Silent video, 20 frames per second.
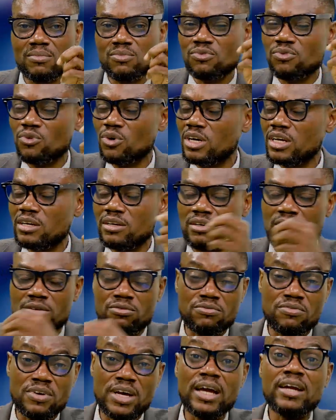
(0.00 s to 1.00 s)
for a
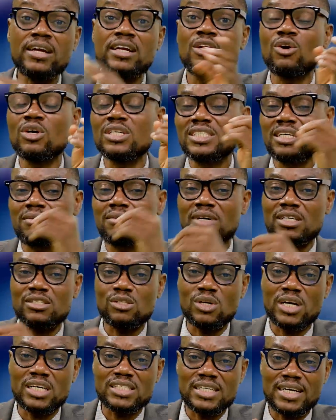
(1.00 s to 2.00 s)
very long time, as
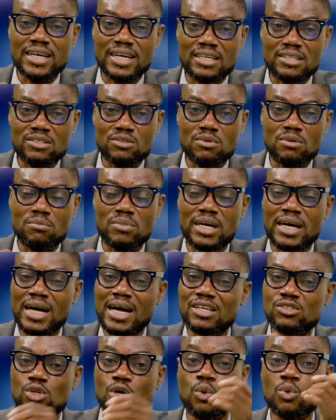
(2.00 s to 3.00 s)
long as I can remember,
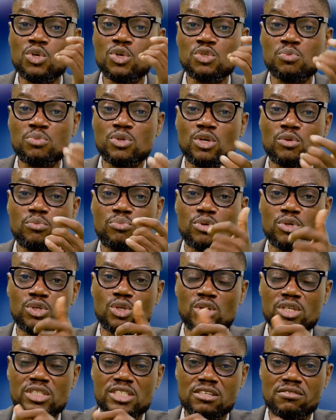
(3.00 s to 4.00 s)
has always been on
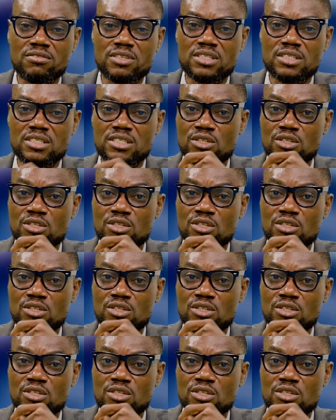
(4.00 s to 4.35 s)
productivity.